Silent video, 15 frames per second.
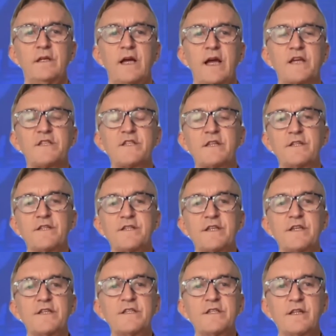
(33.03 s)

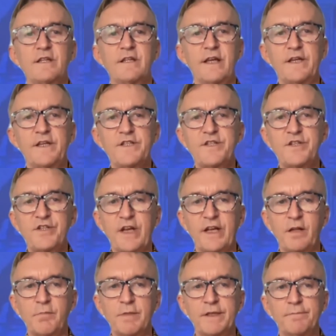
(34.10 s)
excellencies, ladies and
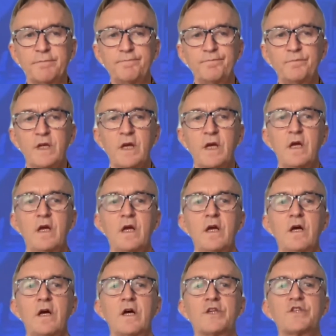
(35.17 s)
gentlemen,
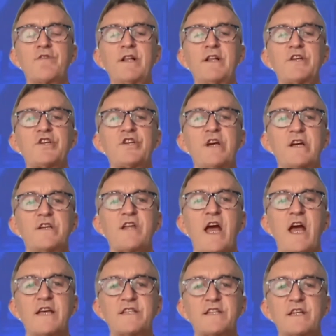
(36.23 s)
Australia shares
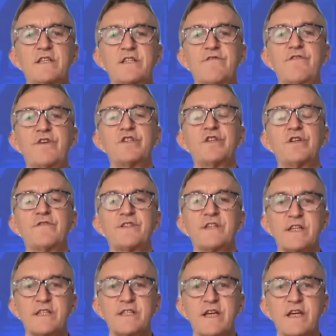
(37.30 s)
ASEAN's vision of
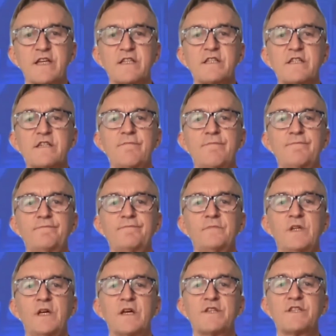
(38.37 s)
success,
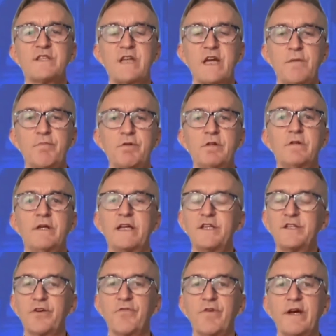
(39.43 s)
a stable,
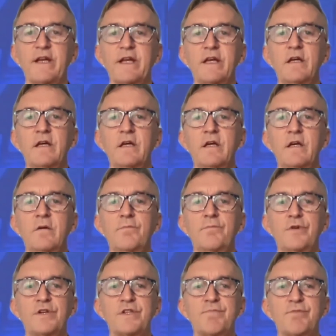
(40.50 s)
integrating,
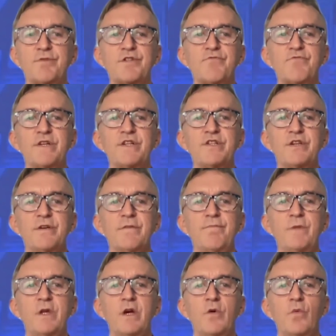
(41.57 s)
prosperous region
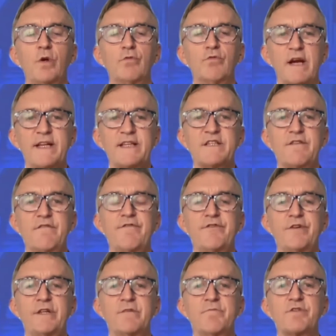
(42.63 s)
where rights and
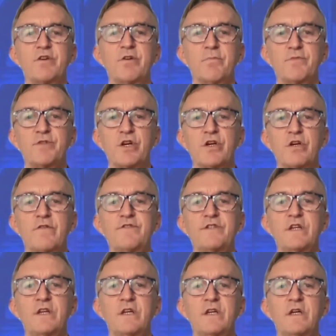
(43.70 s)
freedoms are observed
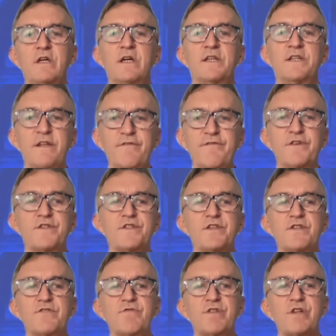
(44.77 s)
and
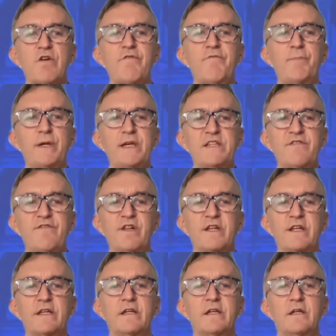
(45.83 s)
differences resolved
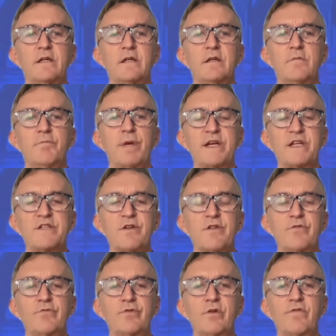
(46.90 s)
peacefully based on
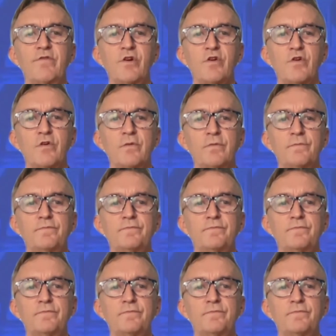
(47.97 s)
the rule of law.